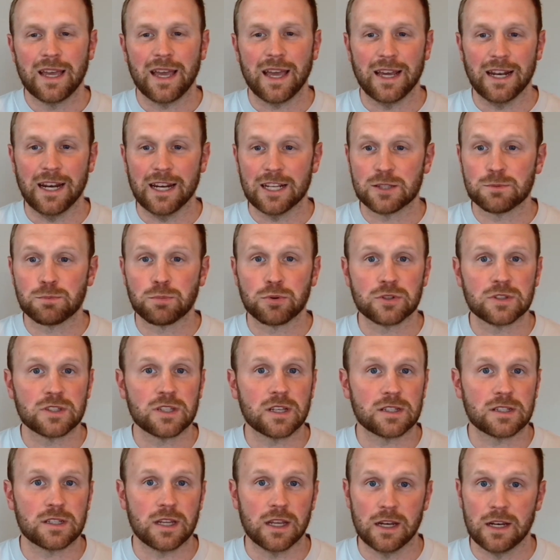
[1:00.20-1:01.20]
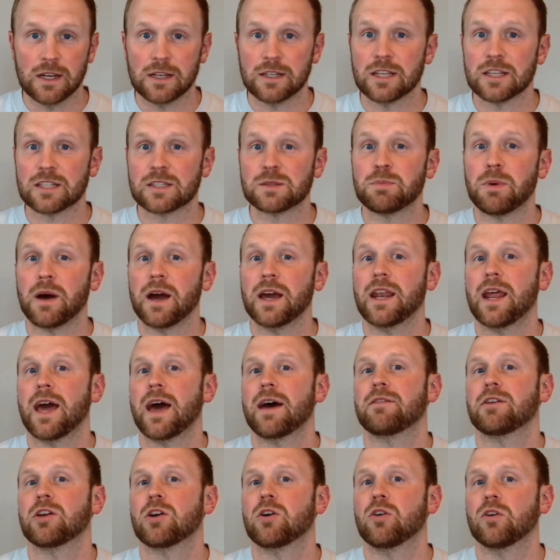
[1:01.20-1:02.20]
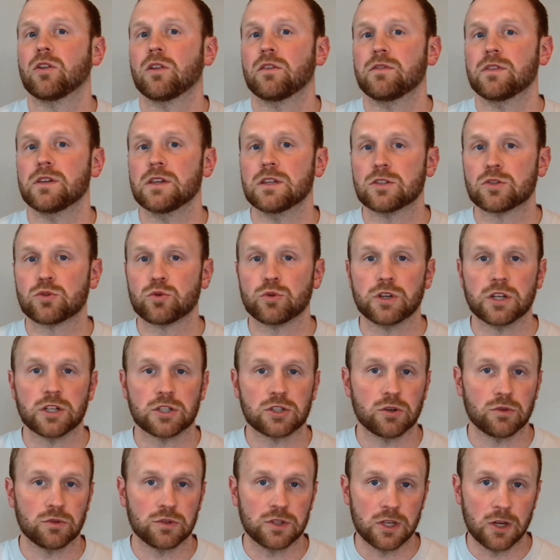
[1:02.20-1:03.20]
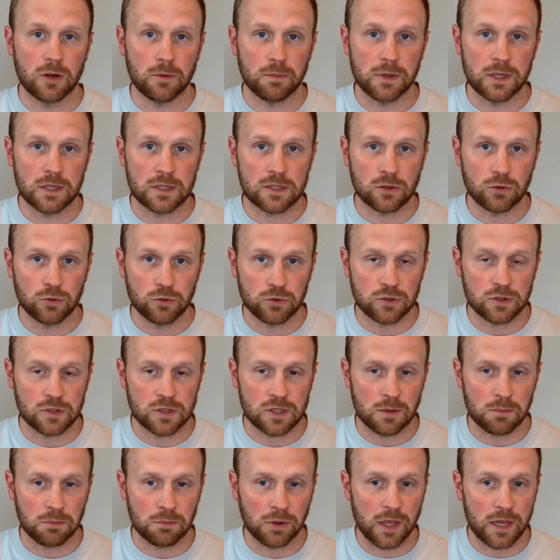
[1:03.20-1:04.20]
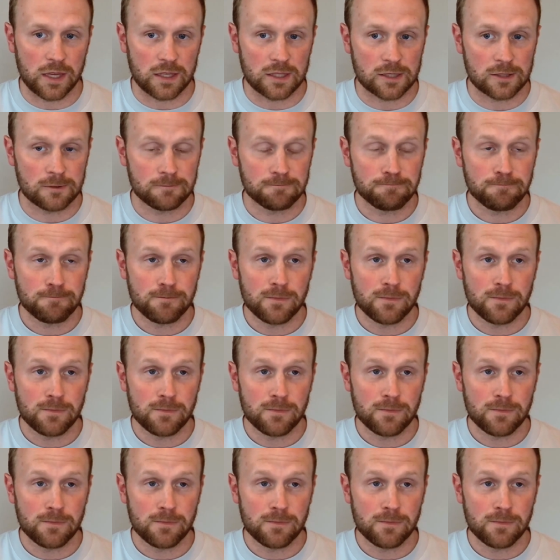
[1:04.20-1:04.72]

and it's persistent despite having all of these traditional DLP solutions in place.